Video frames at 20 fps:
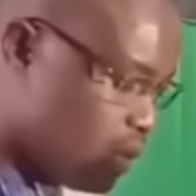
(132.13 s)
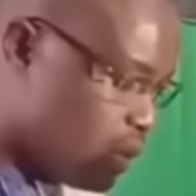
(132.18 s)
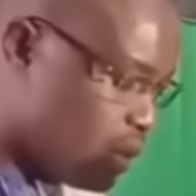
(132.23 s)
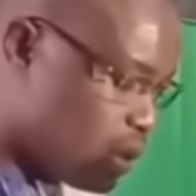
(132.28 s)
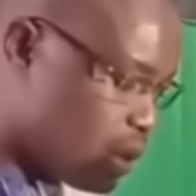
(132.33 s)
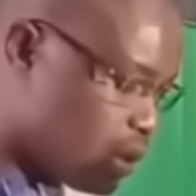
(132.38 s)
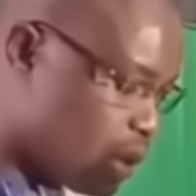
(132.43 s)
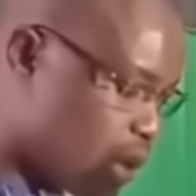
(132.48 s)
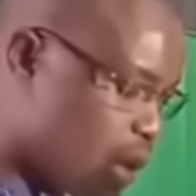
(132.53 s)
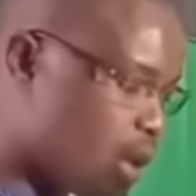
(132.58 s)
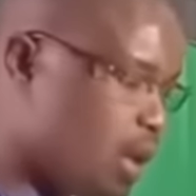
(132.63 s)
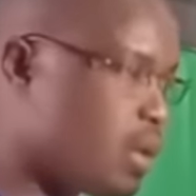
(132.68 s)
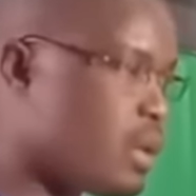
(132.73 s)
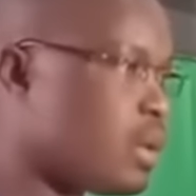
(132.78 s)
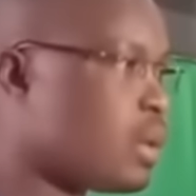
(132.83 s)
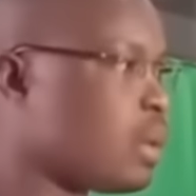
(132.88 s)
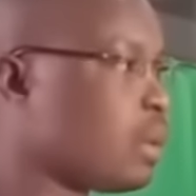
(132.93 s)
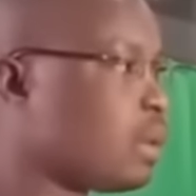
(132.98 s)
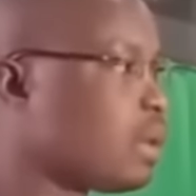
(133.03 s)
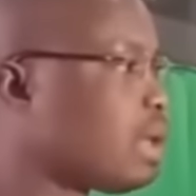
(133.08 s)

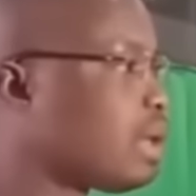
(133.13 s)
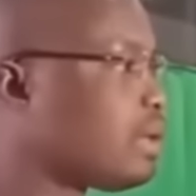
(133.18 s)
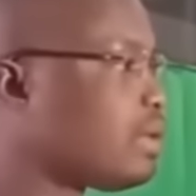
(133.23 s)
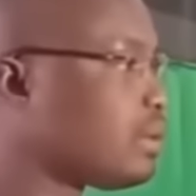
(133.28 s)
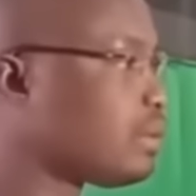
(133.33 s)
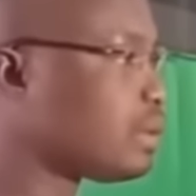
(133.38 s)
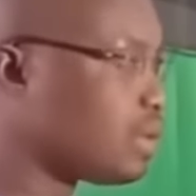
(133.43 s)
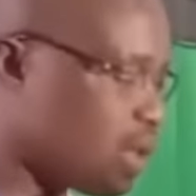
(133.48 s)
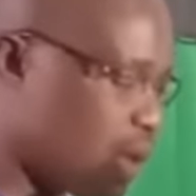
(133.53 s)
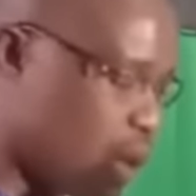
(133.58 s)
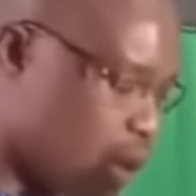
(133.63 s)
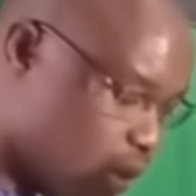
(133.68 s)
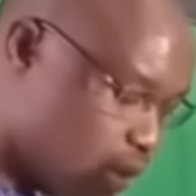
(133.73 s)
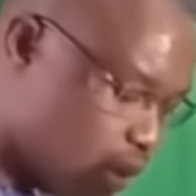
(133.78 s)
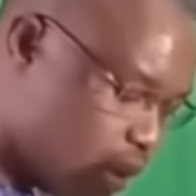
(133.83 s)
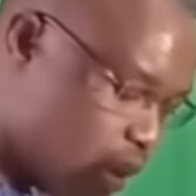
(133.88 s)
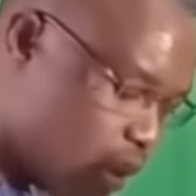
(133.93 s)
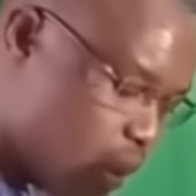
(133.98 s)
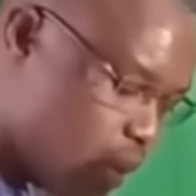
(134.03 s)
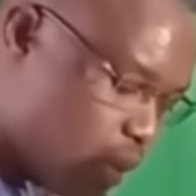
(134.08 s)
State-owned
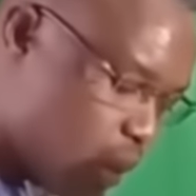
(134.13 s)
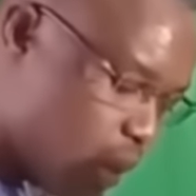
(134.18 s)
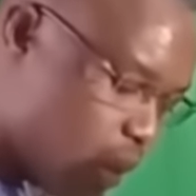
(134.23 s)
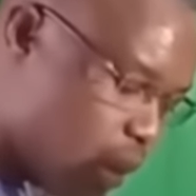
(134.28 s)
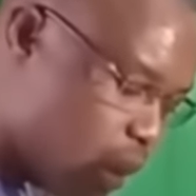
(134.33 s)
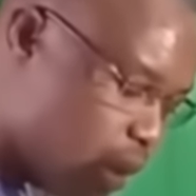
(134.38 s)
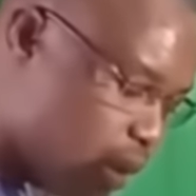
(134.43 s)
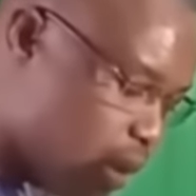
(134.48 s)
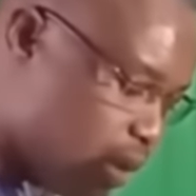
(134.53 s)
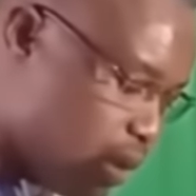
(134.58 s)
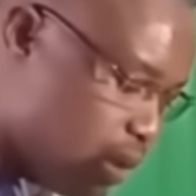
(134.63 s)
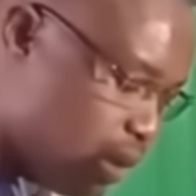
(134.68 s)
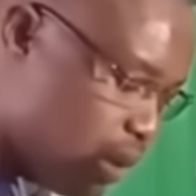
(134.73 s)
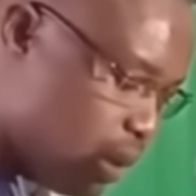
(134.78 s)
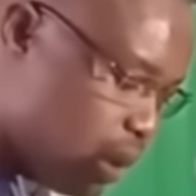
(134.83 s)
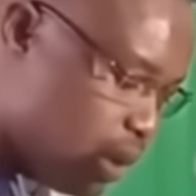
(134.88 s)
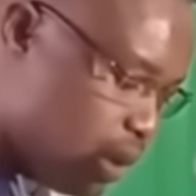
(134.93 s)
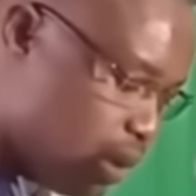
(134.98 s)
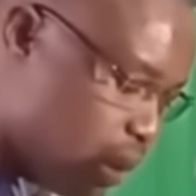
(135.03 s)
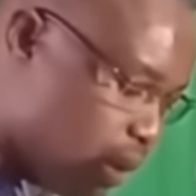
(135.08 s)
enterprises and public social
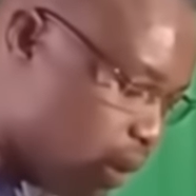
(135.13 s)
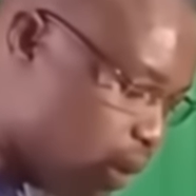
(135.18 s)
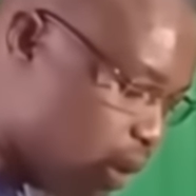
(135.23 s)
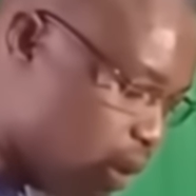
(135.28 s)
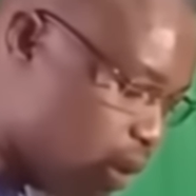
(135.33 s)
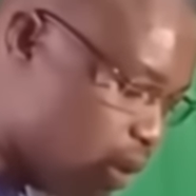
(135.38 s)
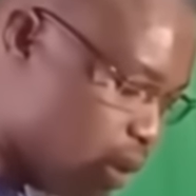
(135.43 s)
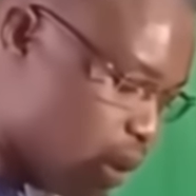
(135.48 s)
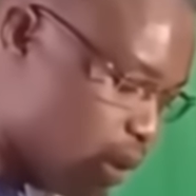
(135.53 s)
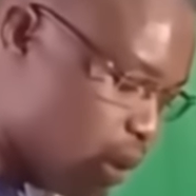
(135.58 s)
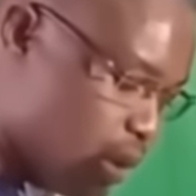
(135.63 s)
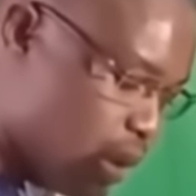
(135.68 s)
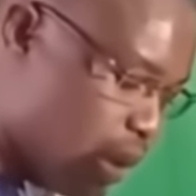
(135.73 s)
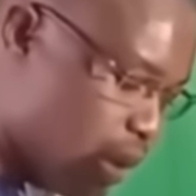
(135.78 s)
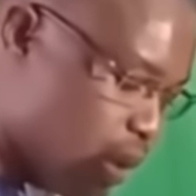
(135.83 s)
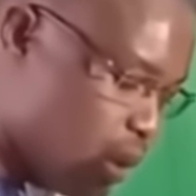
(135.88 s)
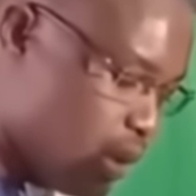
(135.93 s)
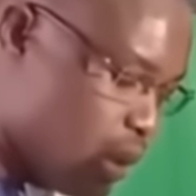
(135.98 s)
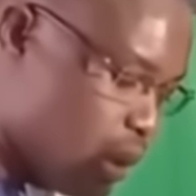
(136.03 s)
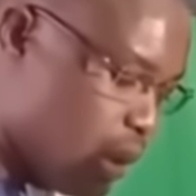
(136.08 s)
security
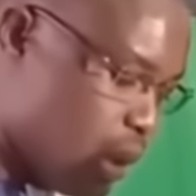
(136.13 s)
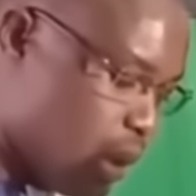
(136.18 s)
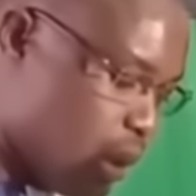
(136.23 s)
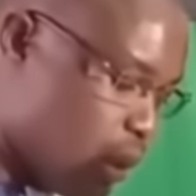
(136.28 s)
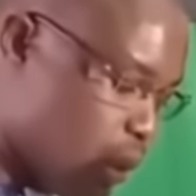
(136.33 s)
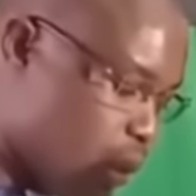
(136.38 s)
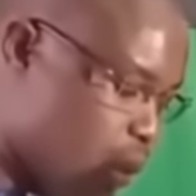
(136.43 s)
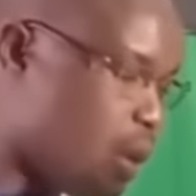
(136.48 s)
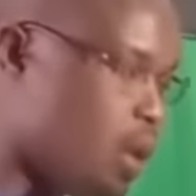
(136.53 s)
institutions